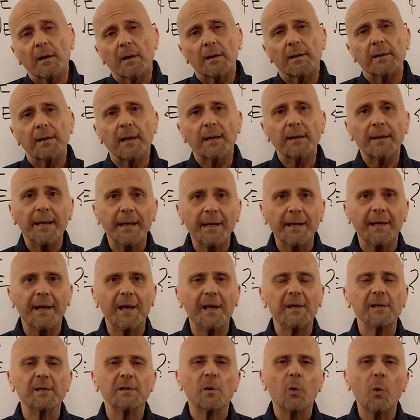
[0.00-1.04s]
the thing
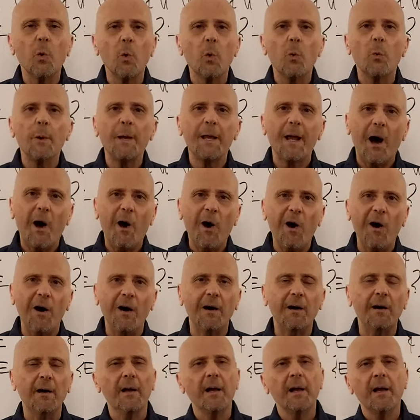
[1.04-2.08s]
is, who we
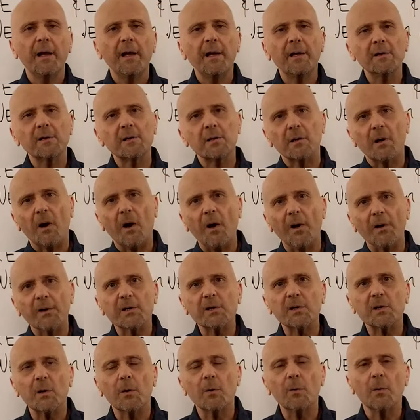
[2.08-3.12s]
are is
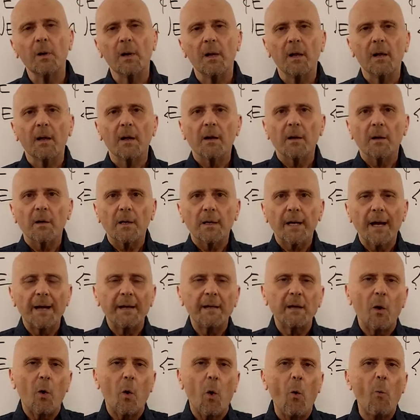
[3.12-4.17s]
also
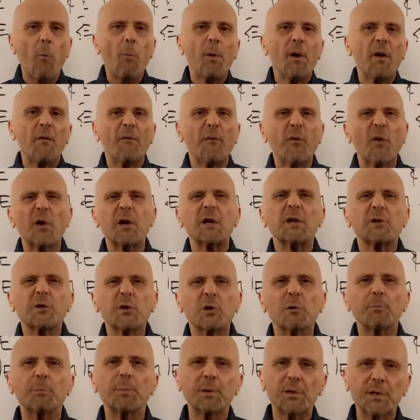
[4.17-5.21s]
kind of open for
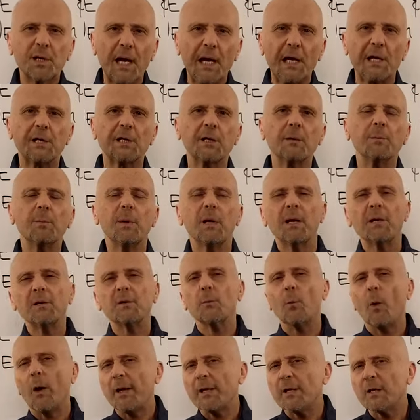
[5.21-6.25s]
interpretation because
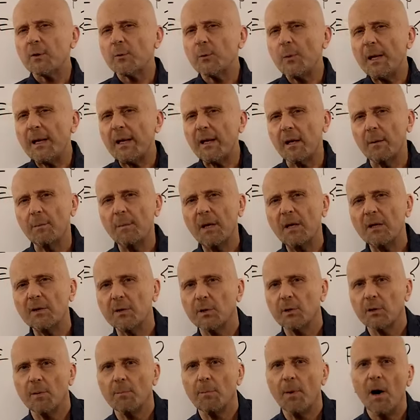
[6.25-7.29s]
once we come
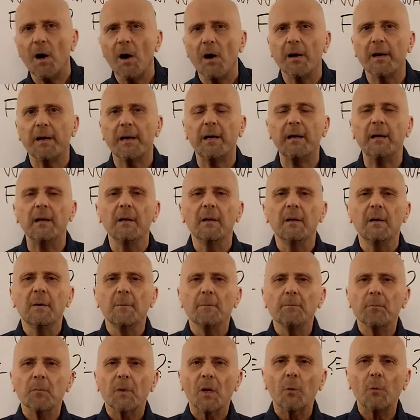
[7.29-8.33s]
into the body,
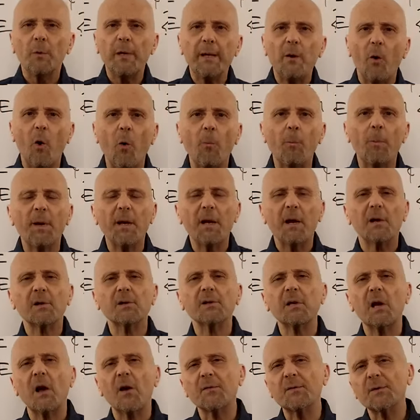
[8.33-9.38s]
we open
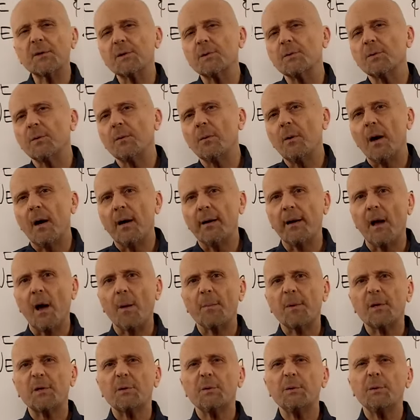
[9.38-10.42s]
ourselves to an
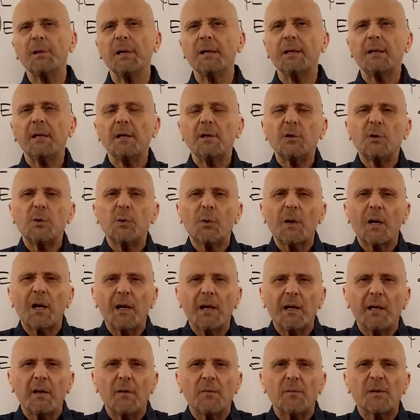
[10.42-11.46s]
opportunity to
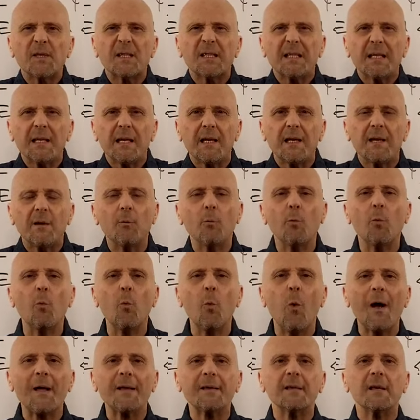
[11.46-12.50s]
kind of see
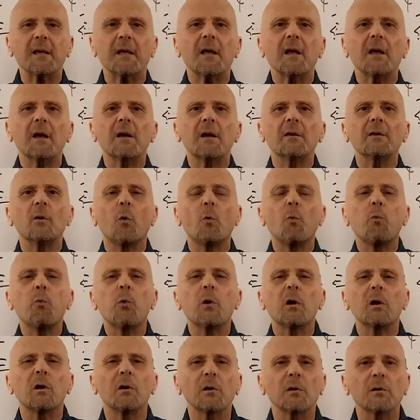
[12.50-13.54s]
what the
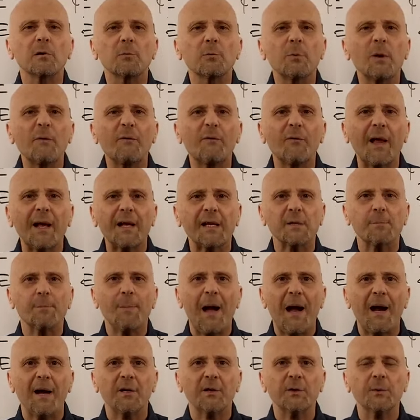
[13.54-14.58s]
world reflects
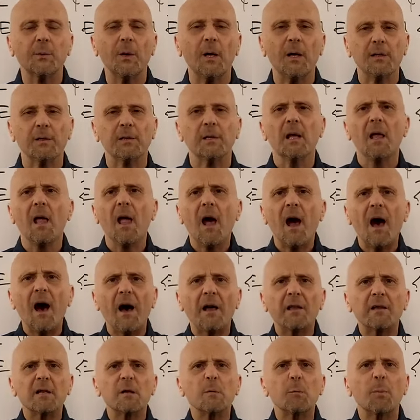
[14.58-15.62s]
back to us
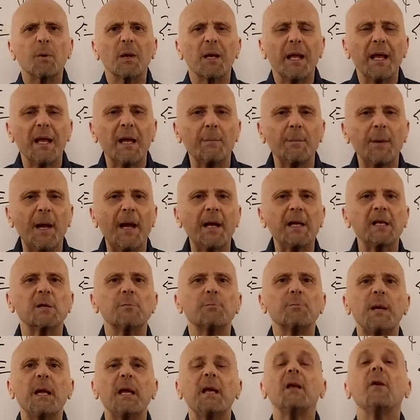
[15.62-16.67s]
other playmates
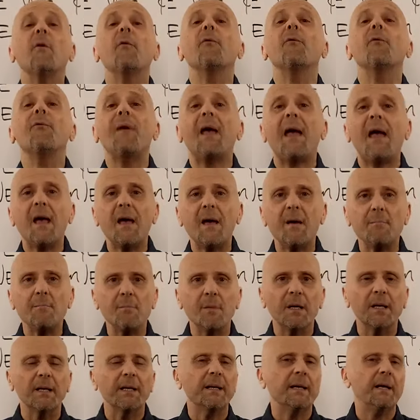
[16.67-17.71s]
being
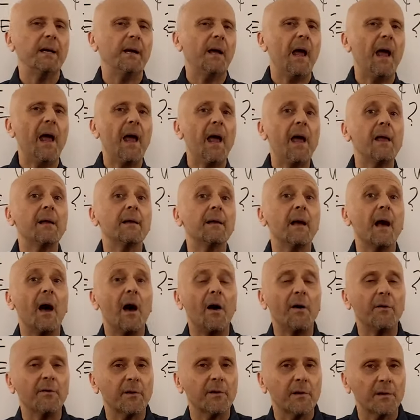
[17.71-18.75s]
family and
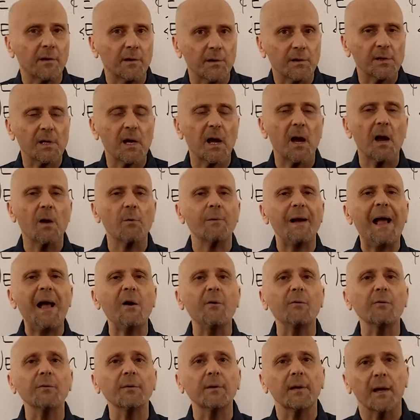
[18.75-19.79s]
others
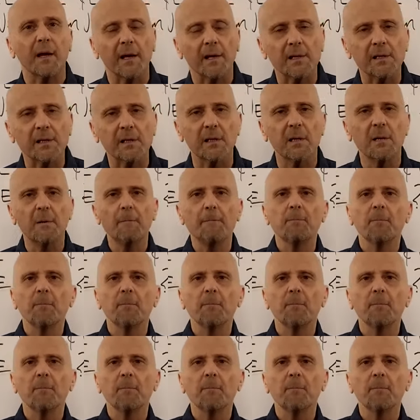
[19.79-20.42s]
around us